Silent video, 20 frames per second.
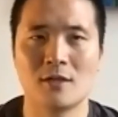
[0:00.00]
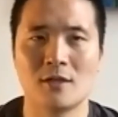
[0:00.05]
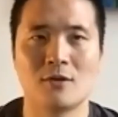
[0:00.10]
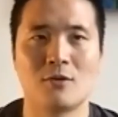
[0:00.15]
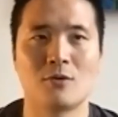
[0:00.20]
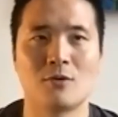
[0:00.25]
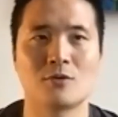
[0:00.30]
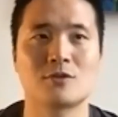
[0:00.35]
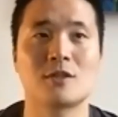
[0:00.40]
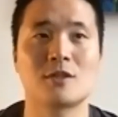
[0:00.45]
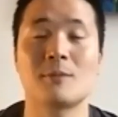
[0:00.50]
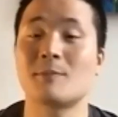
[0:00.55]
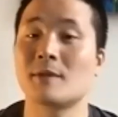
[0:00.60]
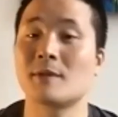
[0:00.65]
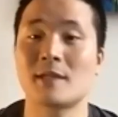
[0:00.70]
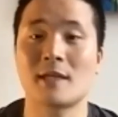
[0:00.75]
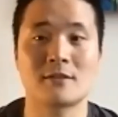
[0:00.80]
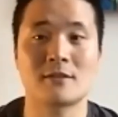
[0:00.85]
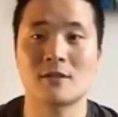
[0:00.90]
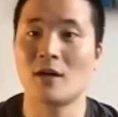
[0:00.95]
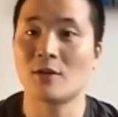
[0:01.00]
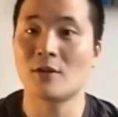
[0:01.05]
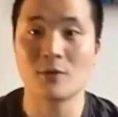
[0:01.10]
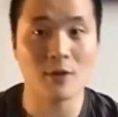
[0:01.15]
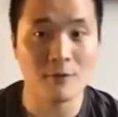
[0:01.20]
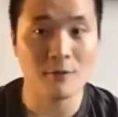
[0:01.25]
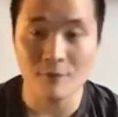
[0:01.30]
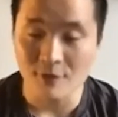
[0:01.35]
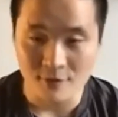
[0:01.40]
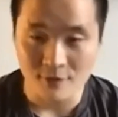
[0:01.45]
or something that's
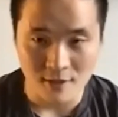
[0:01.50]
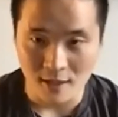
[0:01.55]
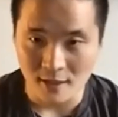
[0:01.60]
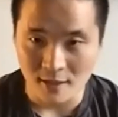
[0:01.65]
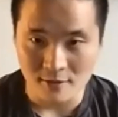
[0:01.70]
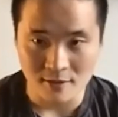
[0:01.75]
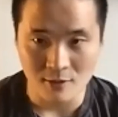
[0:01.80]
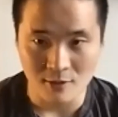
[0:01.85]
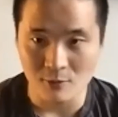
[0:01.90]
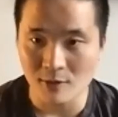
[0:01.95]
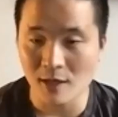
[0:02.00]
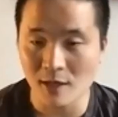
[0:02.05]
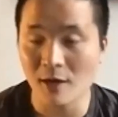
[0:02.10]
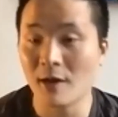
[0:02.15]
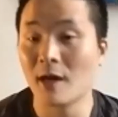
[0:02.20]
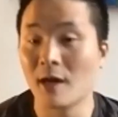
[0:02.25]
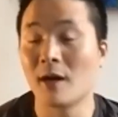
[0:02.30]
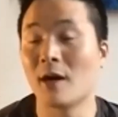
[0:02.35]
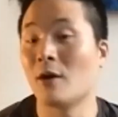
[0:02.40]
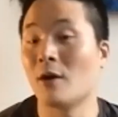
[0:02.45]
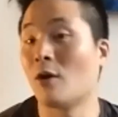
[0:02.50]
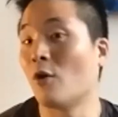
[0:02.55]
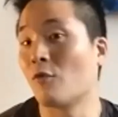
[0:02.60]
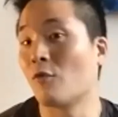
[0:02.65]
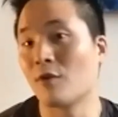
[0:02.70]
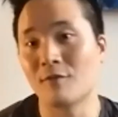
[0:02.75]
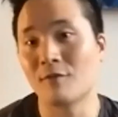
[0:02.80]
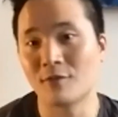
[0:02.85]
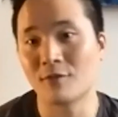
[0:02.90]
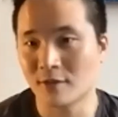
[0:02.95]
underemphasized, I want to
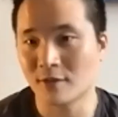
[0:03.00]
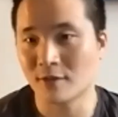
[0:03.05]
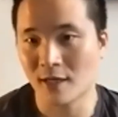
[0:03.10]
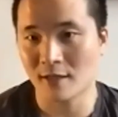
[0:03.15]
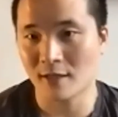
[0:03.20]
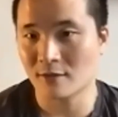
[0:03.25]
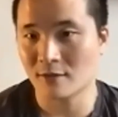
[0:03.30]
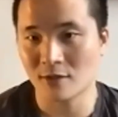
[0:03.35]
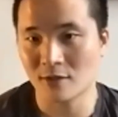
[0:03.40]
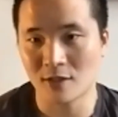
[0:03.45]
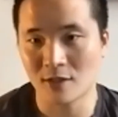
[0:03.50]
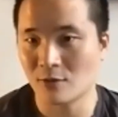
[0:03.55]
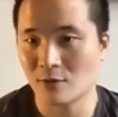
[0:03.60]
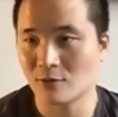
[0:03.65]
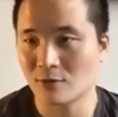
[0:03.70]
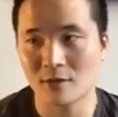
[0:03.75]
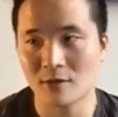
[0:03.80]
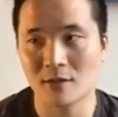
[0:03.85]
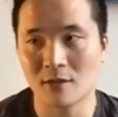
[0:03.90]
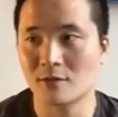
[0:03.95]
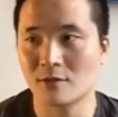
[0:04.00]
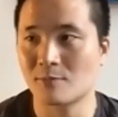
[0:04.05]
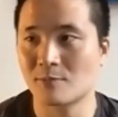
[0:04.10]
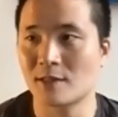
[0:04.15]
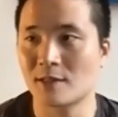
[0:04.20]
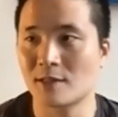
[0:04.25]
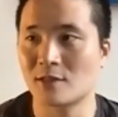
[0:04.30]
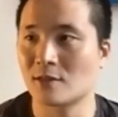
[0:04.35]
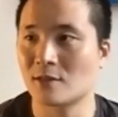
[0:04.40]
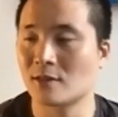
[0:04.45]
overemphasize, you know, so
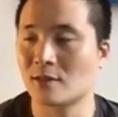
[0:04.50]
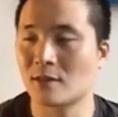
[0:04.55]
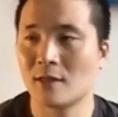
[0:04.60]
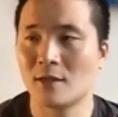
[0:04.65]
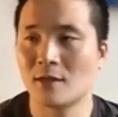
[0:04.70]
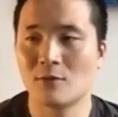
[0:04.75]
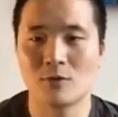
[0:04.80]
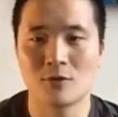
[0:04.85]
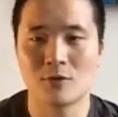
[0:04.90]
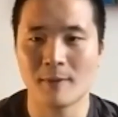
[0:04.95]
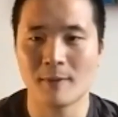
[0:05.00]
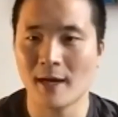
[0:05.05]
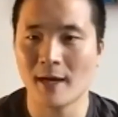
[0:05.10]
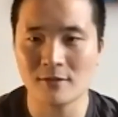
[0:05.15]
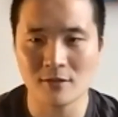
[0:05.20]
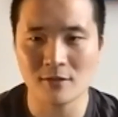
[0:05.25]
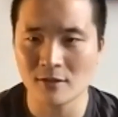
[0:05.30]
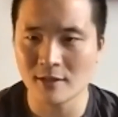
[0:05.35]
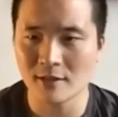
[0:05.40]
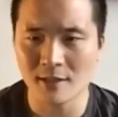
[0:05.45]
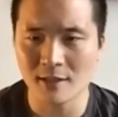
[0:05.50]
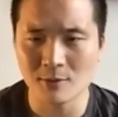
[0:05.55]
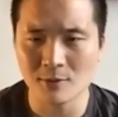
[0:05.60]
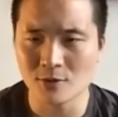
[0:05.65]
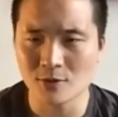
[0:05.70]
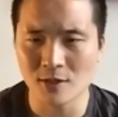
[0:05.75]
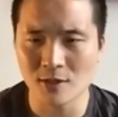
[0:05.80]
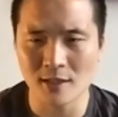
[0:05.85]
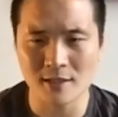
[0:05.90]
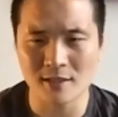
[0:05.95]
especially with masculine
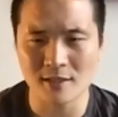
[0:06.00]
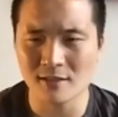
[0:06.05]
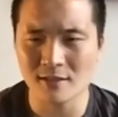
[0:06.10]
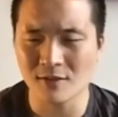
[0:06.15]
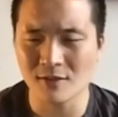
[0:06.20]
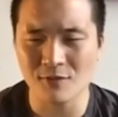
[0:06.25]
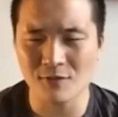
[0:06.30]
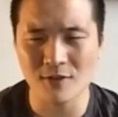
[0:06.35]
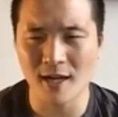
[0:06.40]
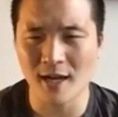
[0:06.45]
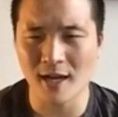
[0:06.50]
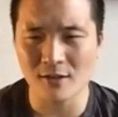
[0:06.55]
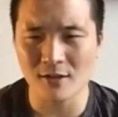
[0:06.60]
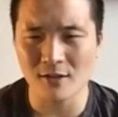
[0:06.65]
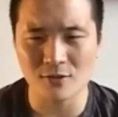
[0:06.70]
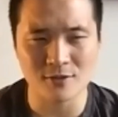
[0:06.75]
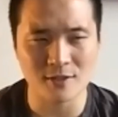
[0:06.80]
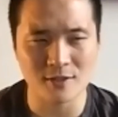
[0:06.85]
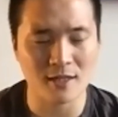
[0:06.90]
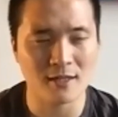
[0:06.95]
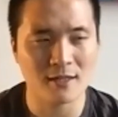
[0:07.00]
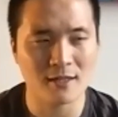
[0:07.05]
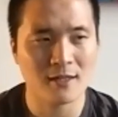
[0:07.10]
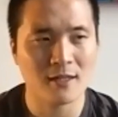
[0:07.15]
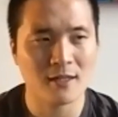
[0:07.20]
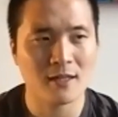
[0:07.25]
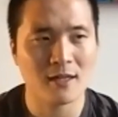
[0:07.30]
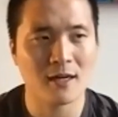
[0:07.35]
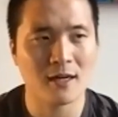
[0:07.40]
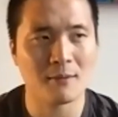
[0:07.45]
imagery, like these different angles that
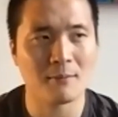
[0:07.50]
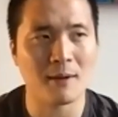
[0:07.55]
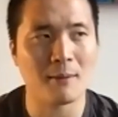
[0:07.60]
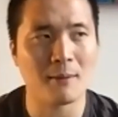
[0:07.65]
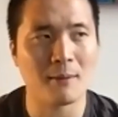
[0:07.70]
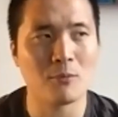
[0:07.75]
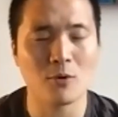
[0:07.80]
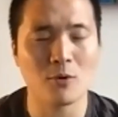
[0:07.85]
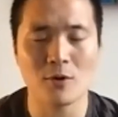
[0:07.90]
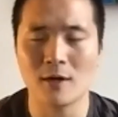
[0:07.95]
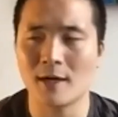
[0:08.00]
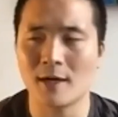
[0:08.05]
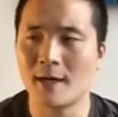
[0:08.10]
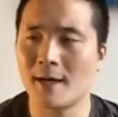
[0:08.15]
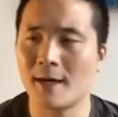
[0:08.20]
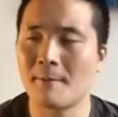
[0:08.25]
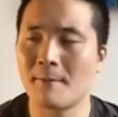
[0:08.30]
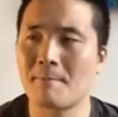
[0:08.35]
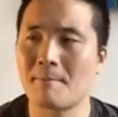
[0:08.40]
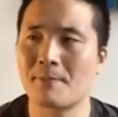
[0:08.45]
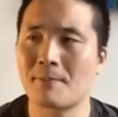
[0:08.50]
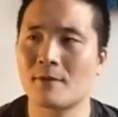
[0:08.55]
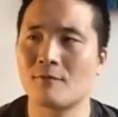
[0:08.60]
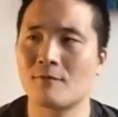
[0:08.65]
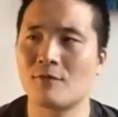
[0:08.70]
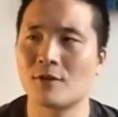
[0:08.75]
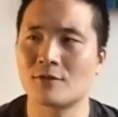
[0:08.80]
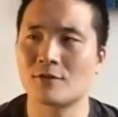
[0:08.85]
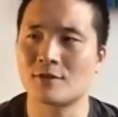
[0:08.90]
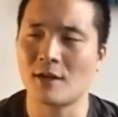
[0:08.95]
I'm more
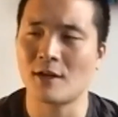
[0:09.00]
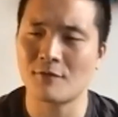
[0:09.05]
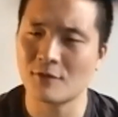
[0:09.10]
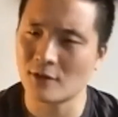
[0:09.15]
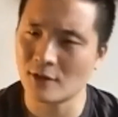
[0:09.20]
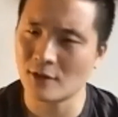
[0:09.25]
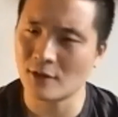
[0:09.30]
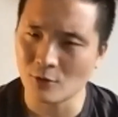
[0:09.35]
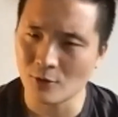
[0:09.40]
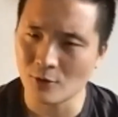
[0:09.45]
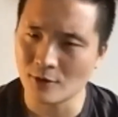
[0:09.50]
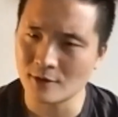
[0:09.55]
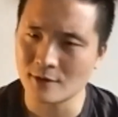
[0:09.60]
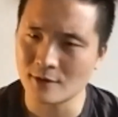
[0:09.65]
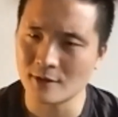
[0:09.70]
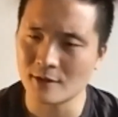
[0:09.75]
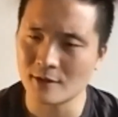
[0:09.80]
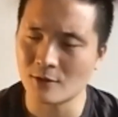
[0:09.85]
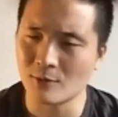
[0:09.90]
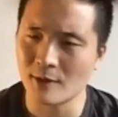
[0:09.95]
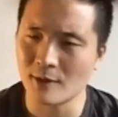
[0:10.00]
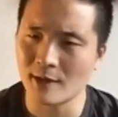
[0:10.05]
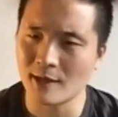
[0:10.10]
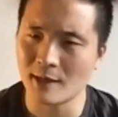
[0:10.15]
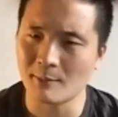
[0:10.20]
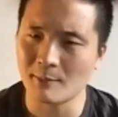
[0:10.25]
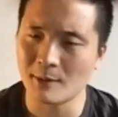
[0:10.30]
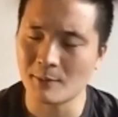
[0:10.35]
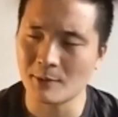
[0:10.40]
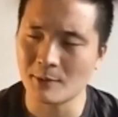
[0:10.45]
philosophically oriented in a way, and
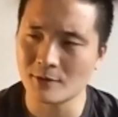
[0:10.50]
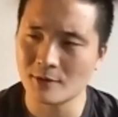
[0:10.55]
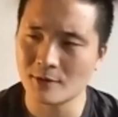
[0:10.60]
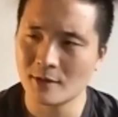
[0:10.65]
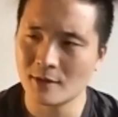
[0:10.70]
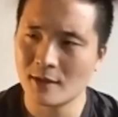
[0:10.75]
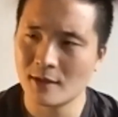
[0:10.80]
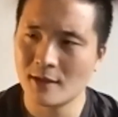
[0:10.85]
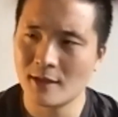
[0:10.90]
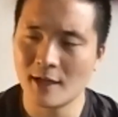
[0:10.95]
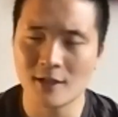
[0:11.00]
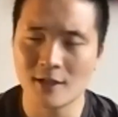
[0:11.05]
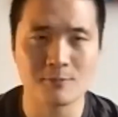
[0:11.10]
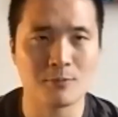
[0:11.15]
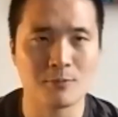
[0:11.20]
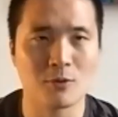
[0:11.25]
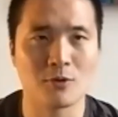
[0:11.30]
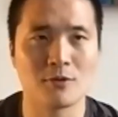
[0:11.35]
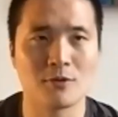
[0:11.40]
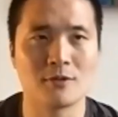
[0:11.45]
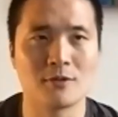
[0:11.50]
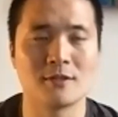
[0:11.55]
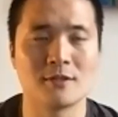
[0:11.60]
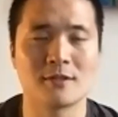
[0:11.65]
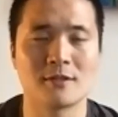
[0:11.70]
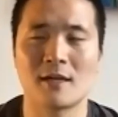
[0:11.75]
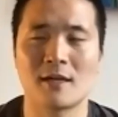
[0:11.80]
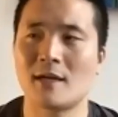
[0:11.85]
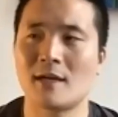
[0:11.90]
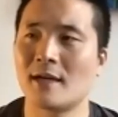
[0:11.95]
I'm almost exploring these
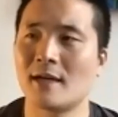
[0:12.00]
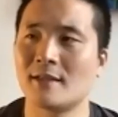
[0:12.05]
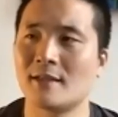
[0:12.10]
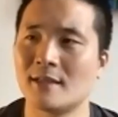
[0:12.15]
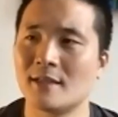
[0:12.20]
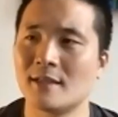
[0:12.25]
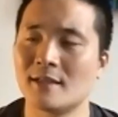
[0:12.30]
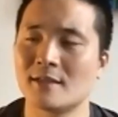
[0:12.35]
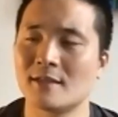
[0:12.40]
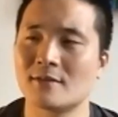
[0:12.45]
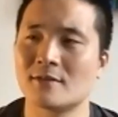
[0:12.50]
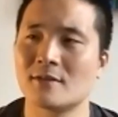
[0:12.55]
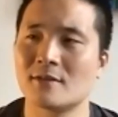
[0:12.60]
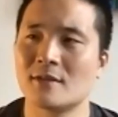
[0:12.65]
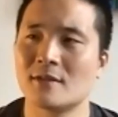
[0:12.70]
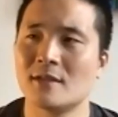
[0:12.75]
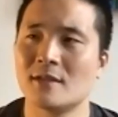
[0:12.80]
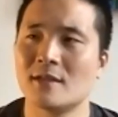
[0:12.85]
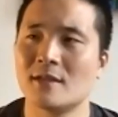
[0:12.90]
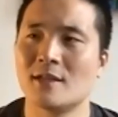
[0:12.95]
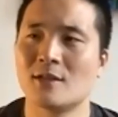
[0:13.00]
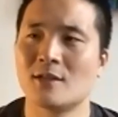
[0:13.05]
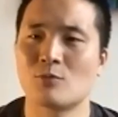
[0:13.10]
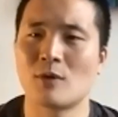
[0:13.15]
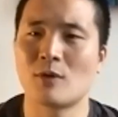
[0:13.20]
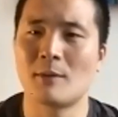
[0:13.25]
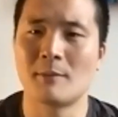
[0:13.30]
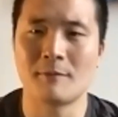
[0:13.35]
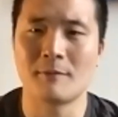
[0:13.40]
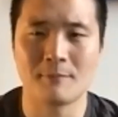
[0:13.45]
ideas in the
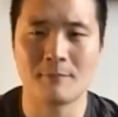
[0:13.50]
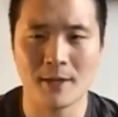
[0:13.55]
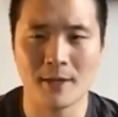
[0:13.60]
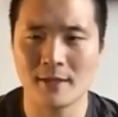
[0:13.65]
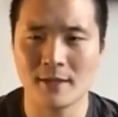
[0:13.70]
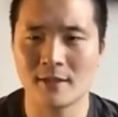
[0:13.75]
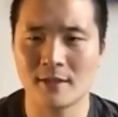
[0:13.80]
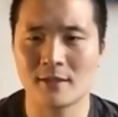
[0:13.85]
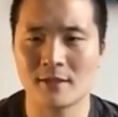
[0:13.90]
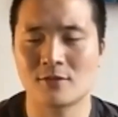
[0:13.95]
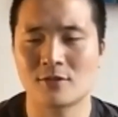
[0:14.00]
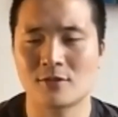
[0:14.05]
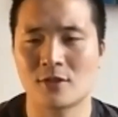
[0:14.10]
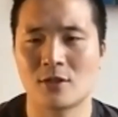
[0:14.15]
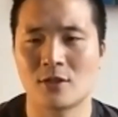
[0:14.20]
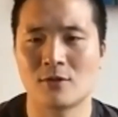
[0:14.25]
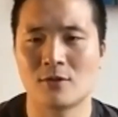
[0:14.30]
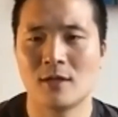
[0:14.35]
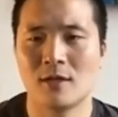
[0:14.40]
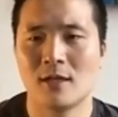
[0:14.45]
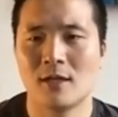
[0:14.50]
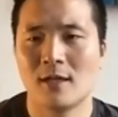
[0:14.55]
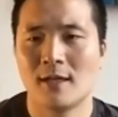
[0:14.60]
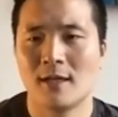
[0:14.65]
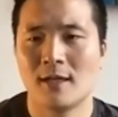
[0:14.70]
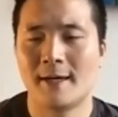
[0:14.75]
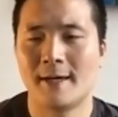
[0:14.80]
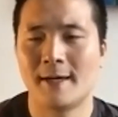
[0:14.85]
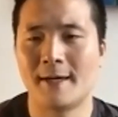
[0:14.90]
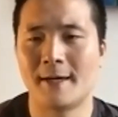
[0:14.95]
realm of painting. So
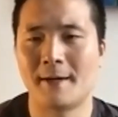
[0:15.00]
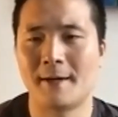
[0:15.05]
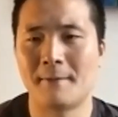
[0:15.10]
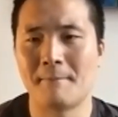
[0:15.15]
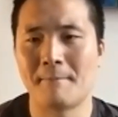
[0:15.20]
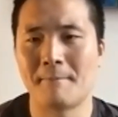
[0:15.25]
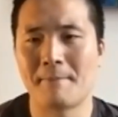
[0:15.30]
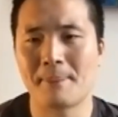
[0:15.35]
I